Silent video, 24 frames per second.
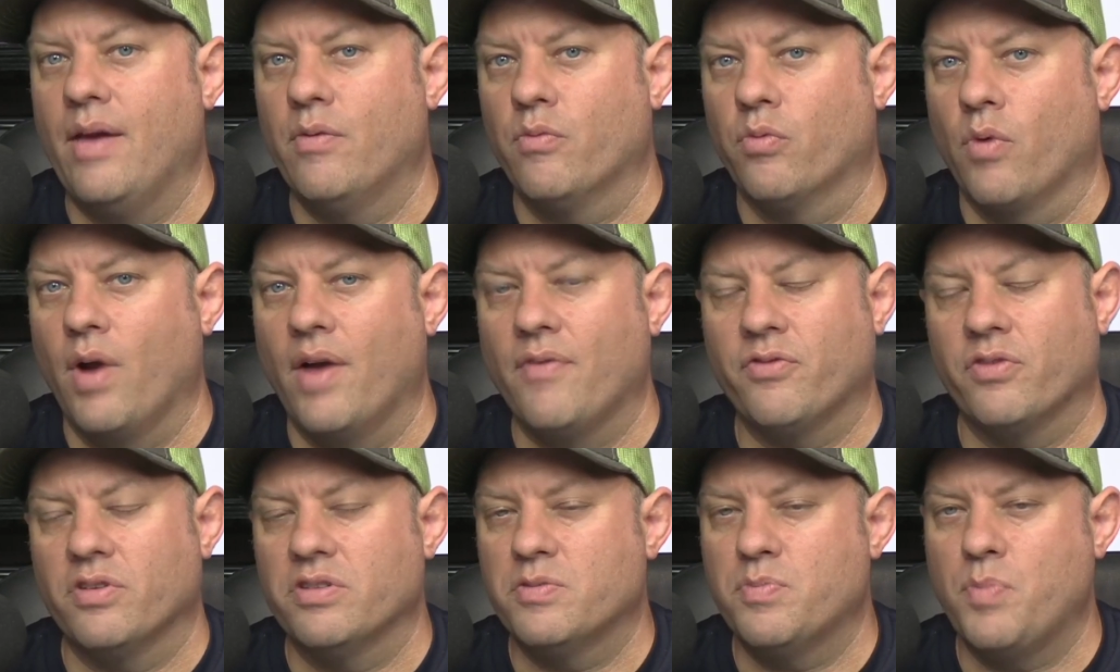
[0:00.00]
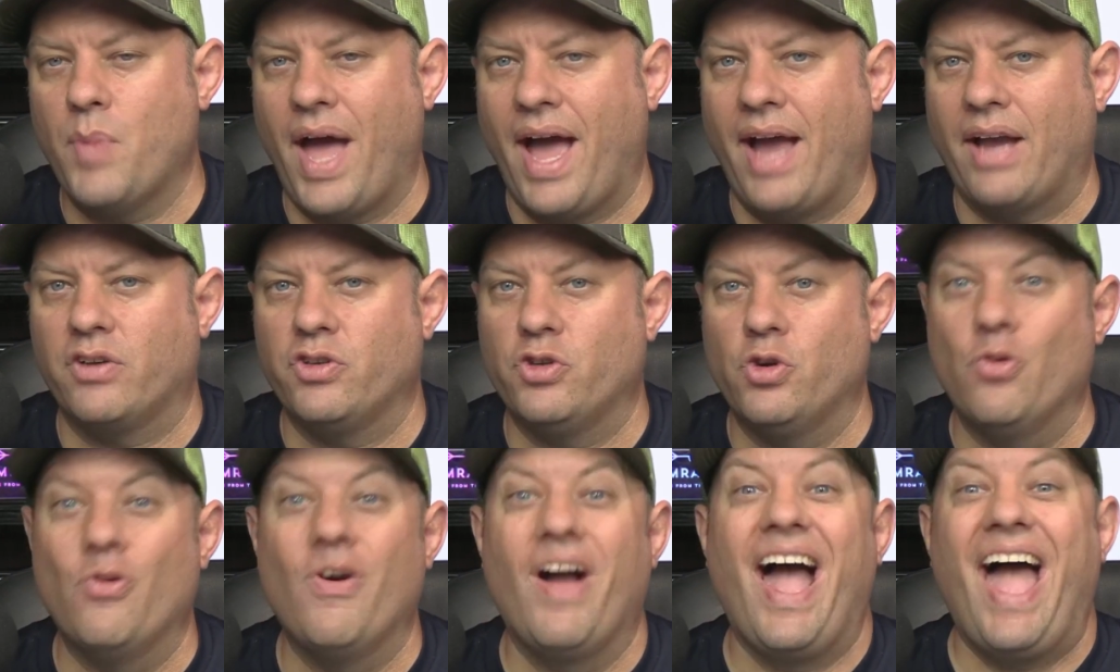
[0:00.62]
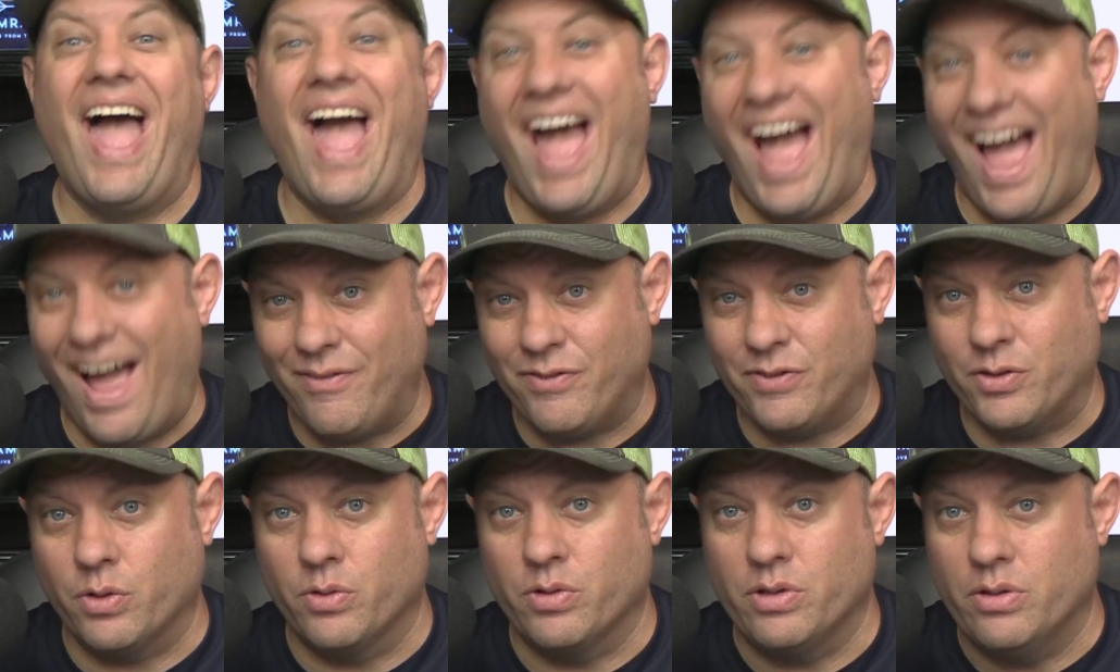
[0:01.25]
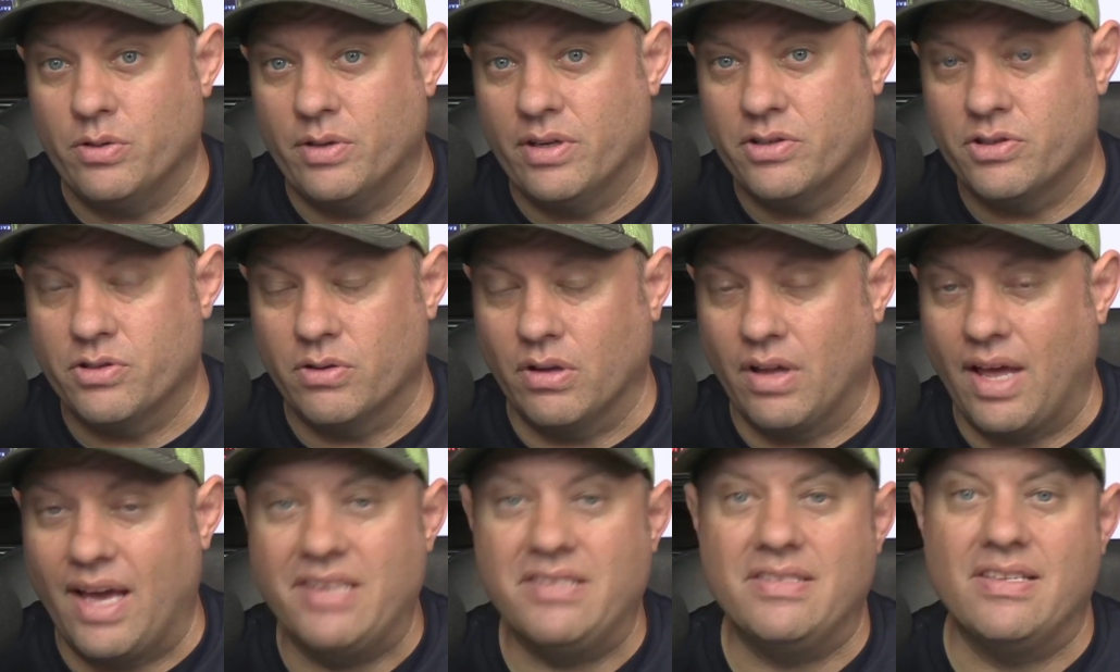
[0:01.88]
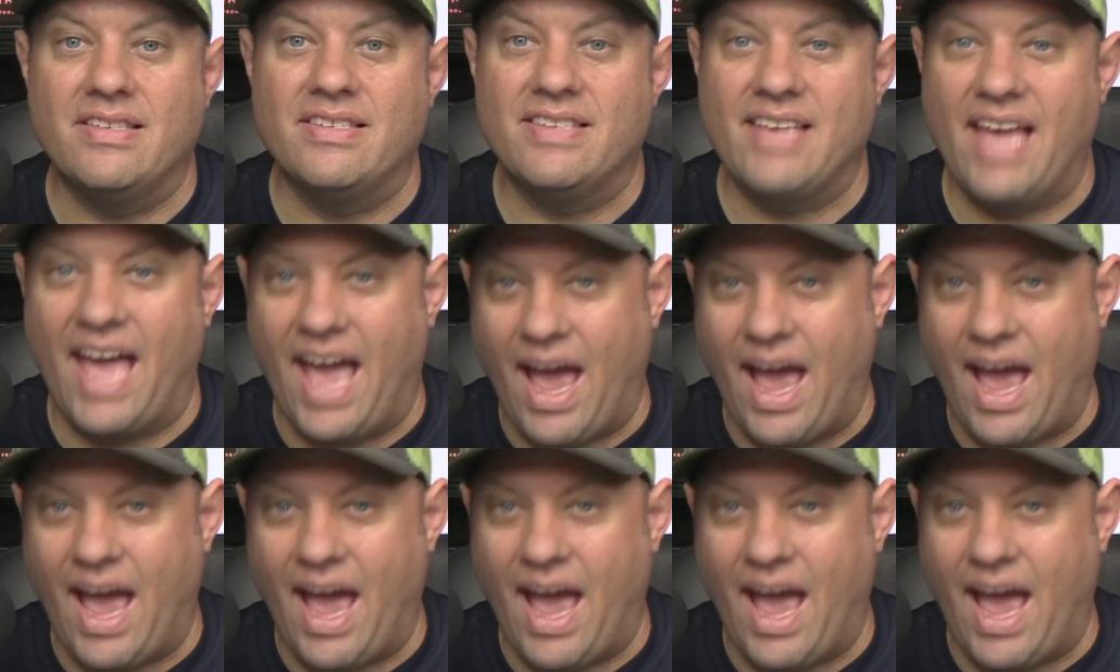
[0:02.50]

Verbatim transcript: and reference back to after you get your license,